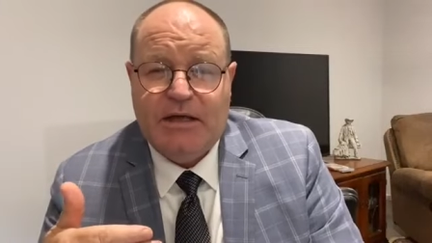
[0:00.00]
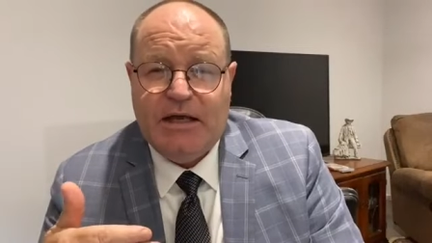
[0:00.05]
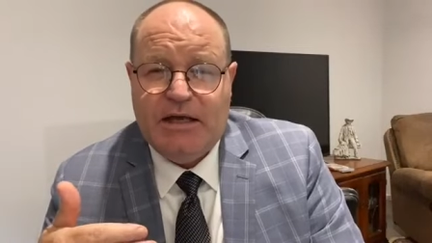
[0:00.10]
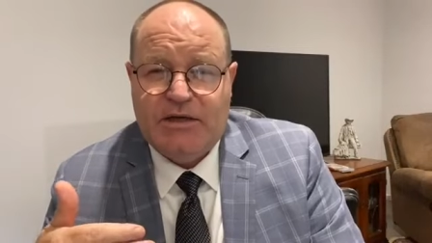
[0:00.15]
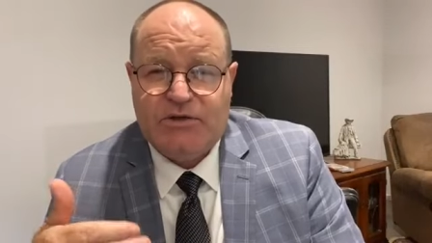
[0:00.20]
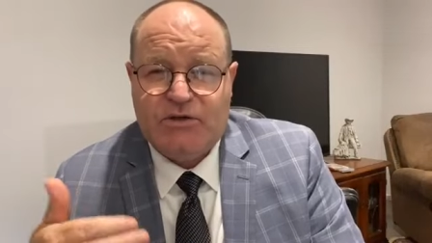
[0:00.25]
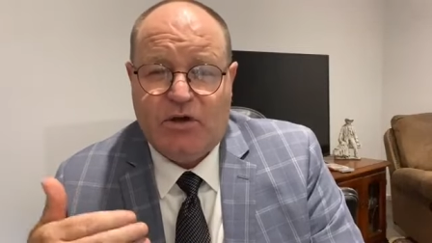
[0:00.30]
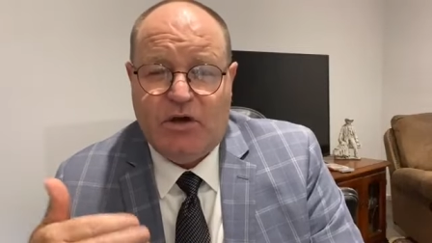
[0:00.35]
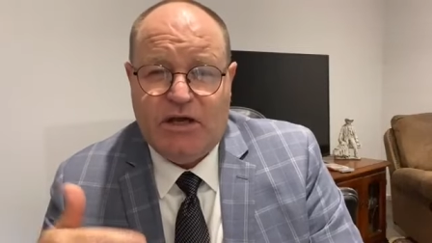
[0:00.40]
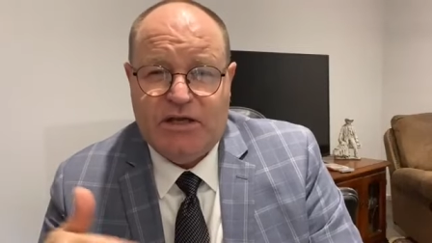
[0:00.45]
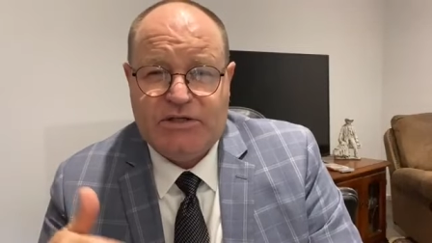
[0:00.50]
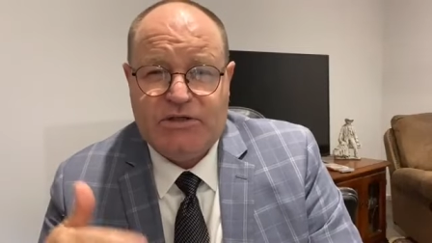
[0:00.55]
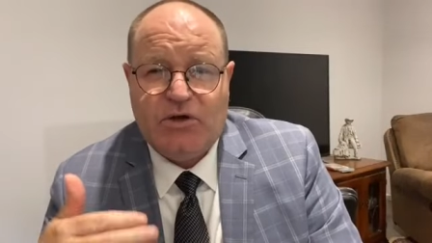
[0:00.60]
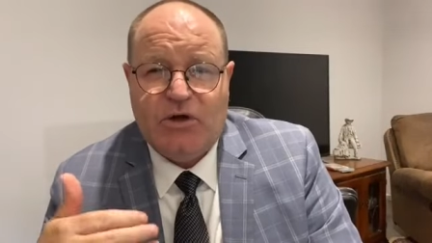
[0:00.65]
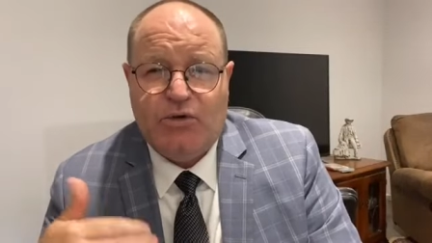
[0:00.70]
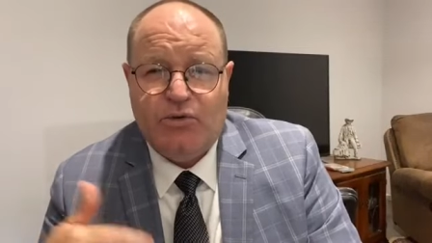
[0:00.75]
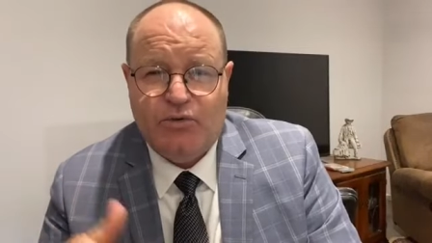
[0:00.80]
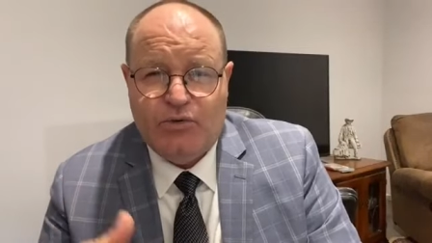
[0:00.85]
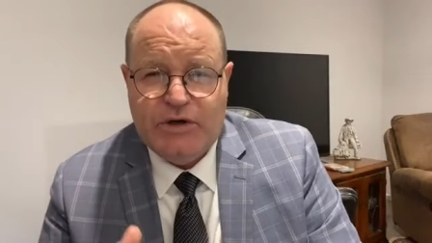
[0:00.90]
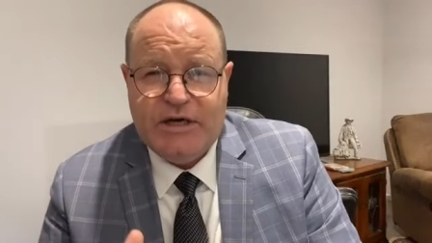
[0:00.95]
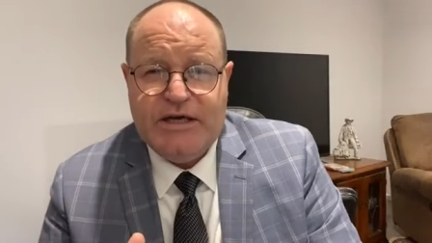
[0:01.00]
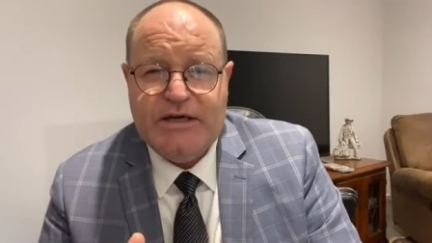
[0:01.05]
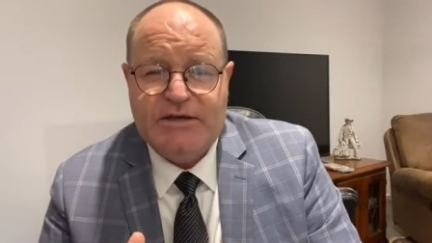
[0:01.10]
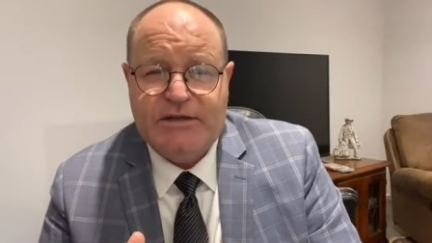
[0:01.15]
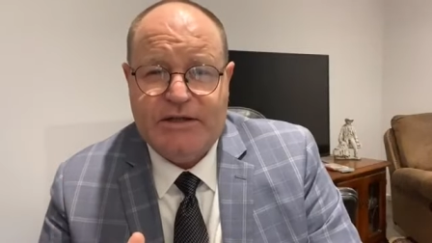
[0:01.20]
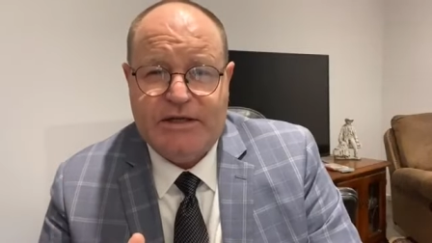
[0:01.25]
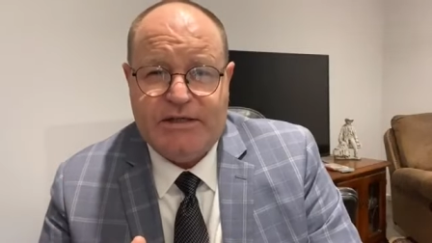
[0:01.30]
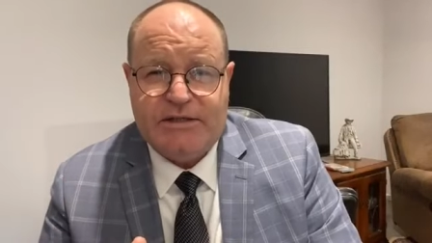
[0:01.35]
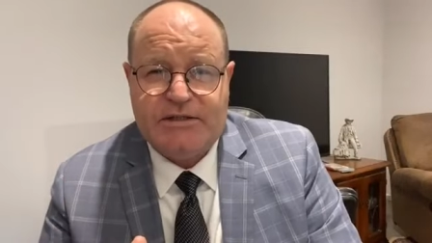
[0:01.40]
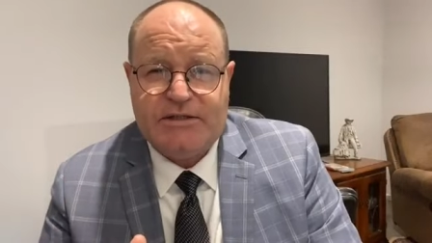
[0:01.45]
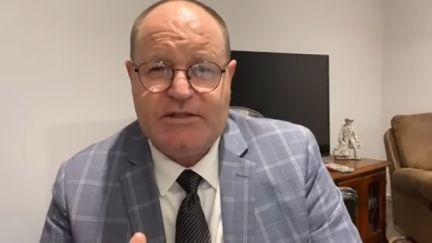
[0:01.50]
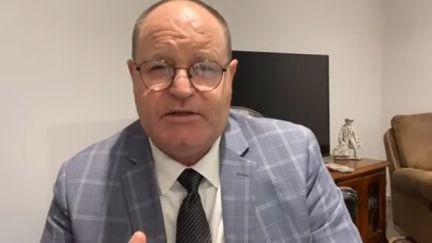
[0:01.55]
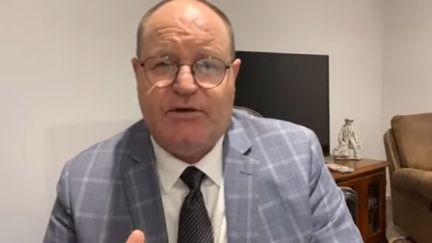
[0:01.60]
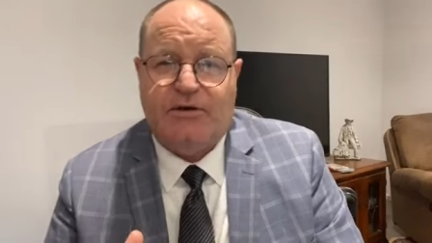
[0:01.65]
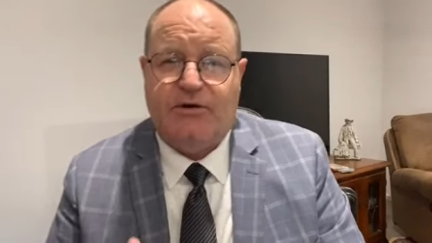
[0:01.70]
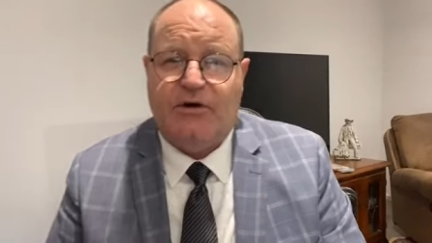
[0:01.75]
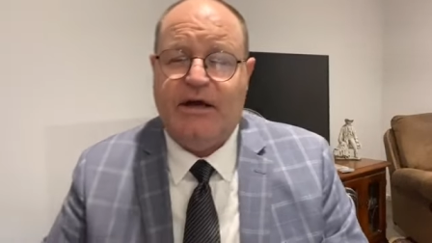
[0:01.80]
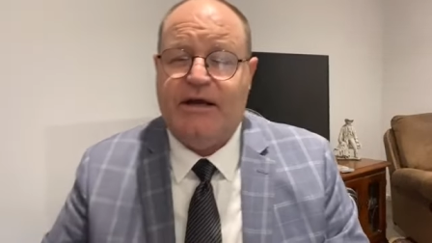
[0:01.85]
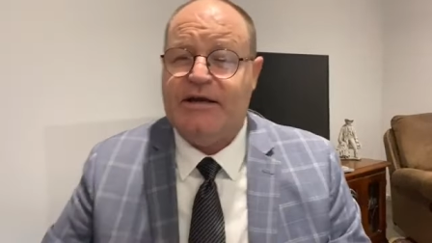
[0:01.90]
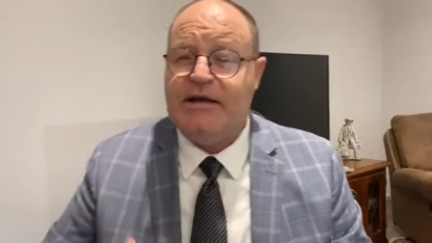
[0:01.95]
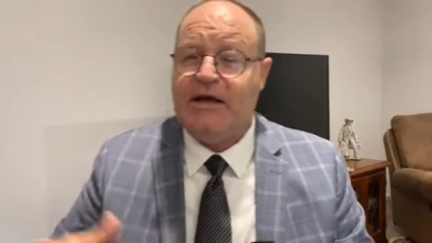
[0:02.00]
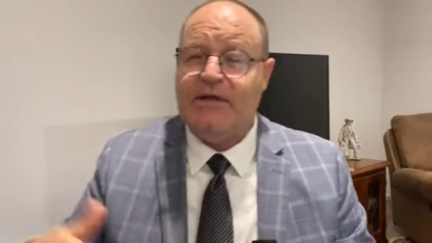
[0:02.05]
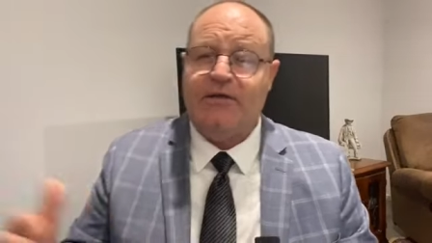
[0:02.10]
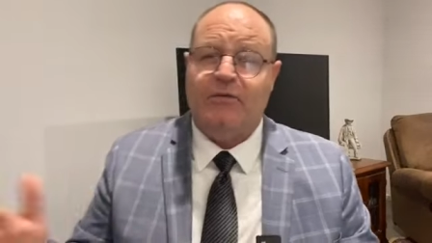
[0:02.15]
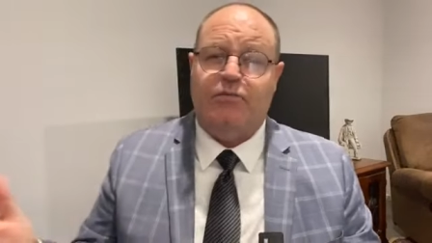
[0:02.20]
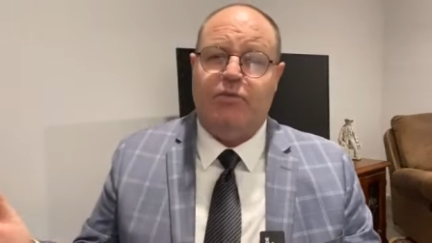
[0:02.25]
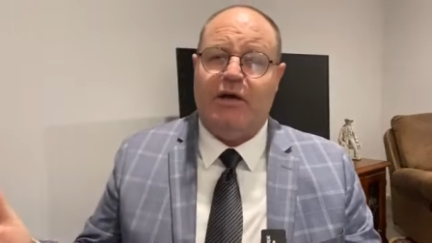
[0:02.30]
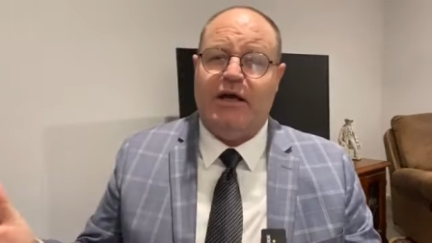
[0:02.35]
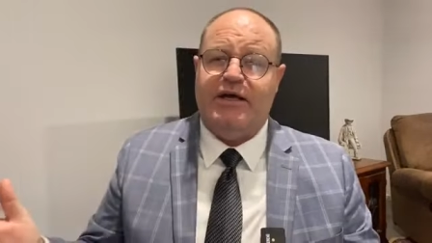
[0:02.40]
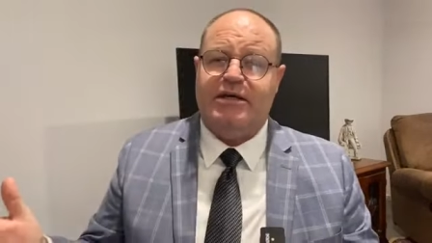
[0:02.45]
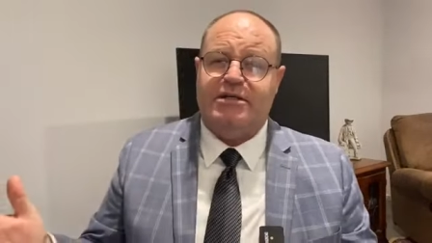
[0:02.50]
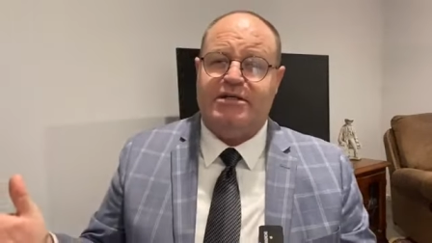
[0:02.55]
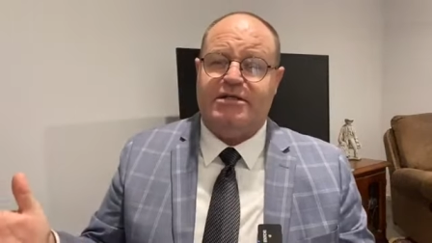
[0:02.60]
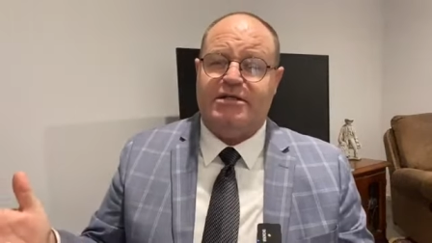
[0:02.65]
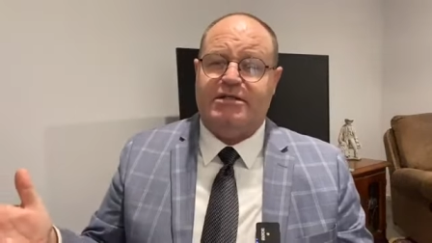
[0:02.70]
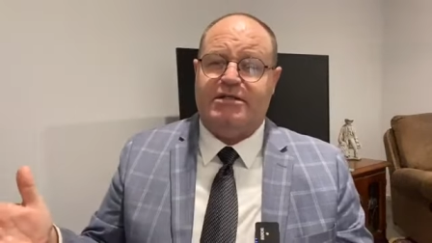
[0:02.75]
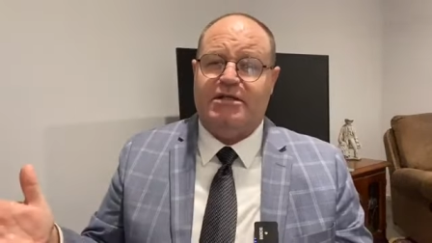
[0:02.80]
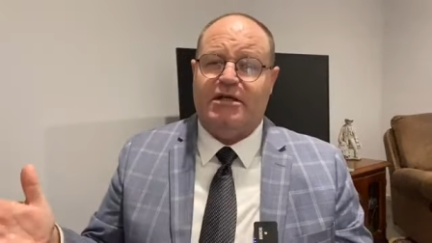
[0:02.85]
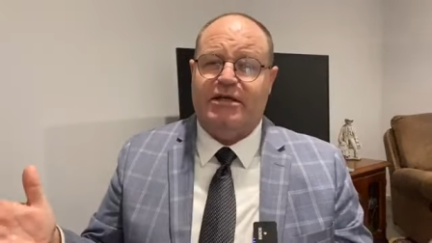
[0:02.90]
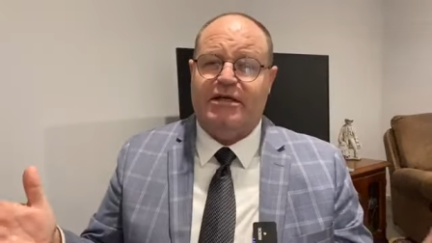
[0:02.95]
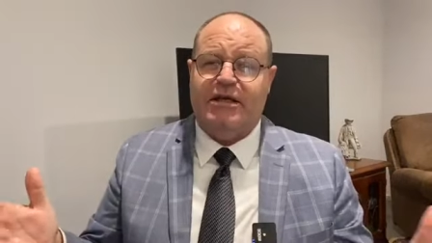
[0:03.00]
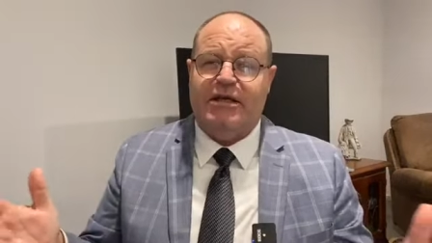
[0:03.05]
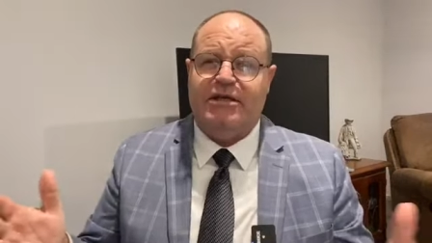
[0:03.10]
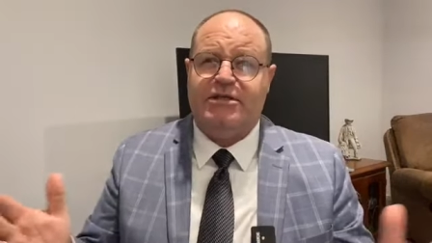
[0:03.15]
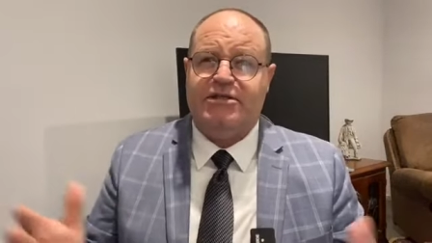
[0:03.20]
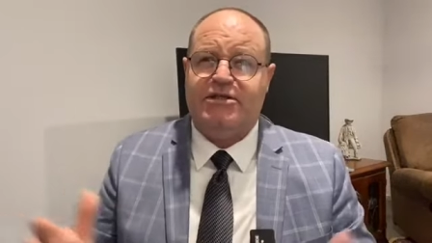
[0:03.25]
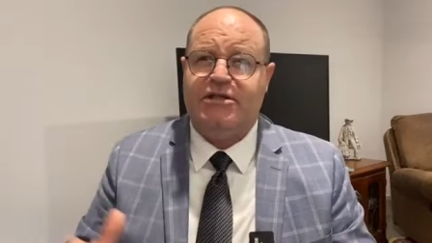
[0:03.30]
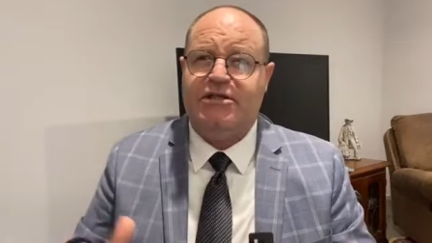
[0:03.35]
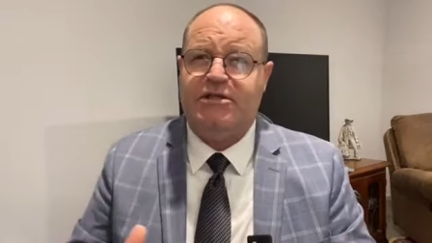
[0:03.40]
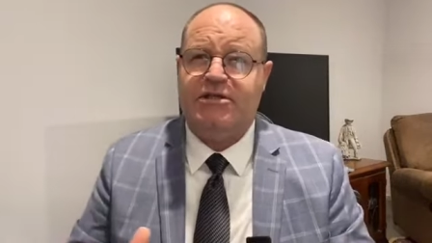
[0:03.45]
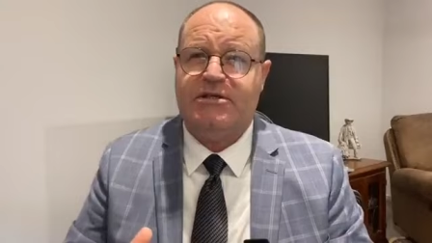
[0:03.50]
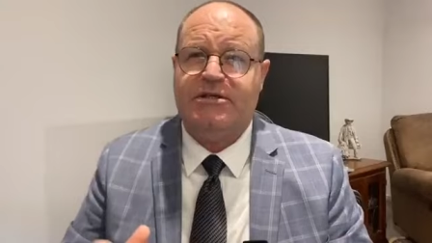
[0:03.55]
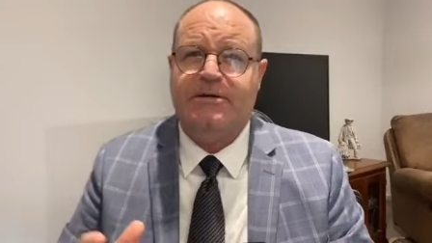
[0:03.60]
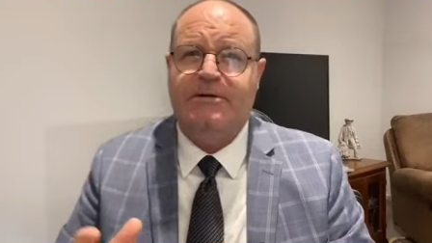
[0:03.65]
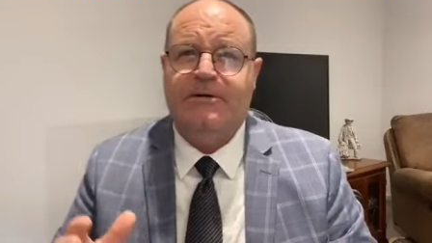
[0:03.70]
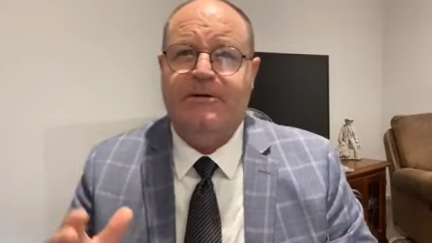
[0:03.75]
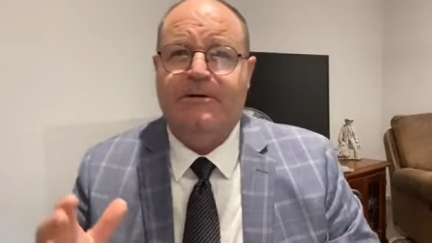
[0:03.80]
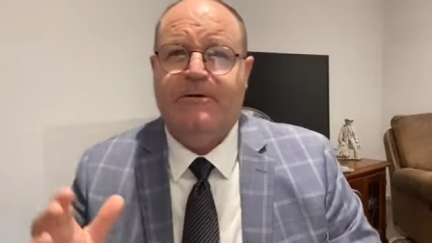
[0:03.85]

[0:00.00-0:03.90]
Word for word: as I, as I read this, all right, in other places. It's just,